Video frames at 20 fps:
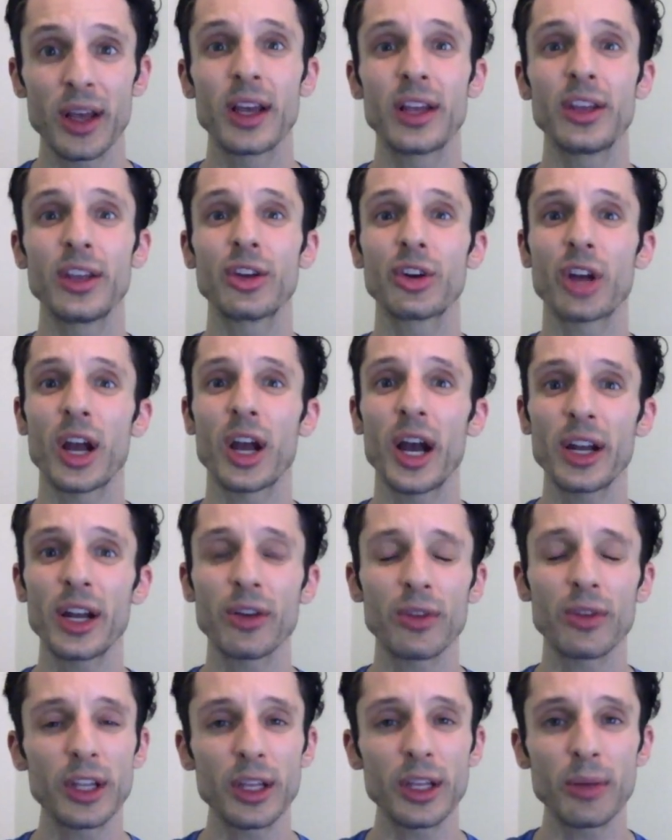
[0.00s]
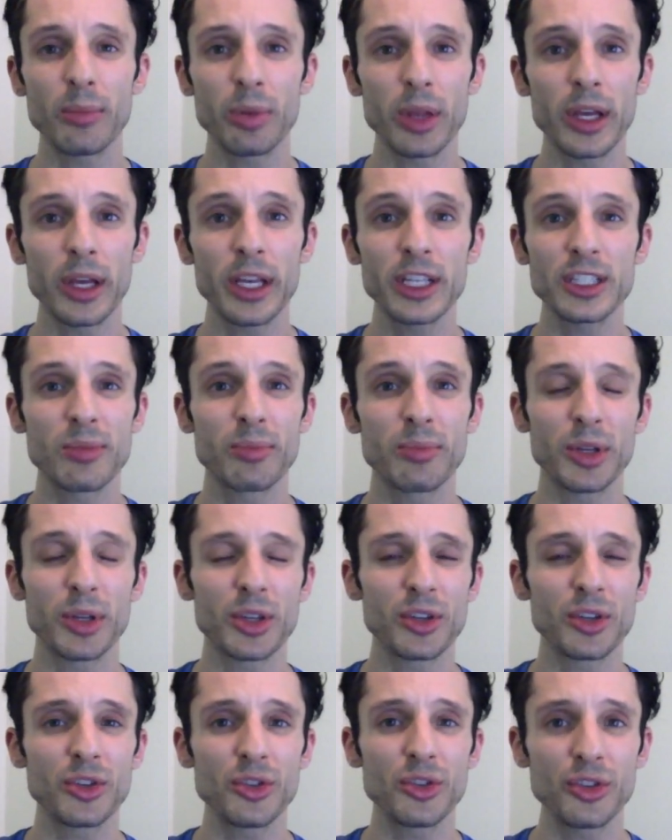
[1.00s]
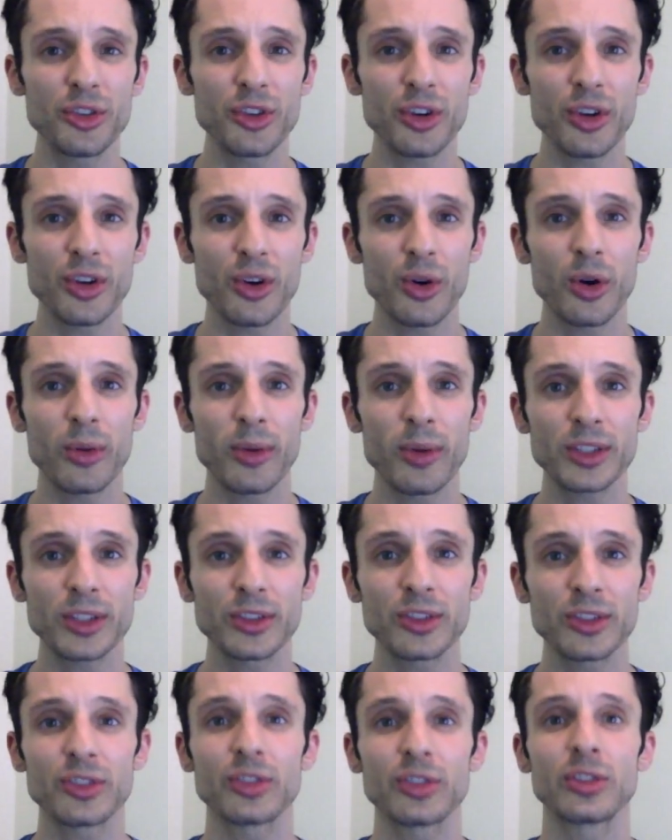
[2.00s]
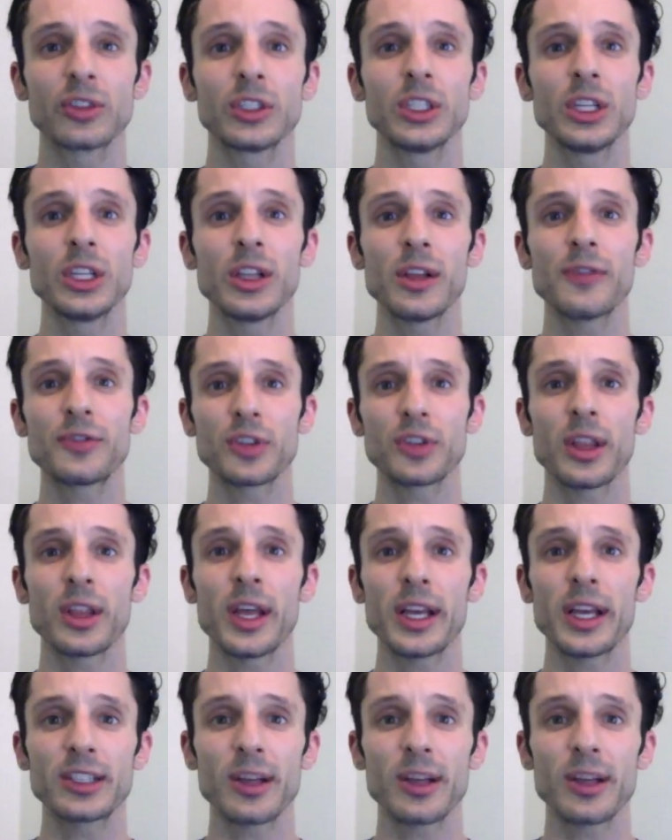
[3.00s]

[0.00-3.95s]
You're kind of running in place, but you're using your core muscles to really lift your legs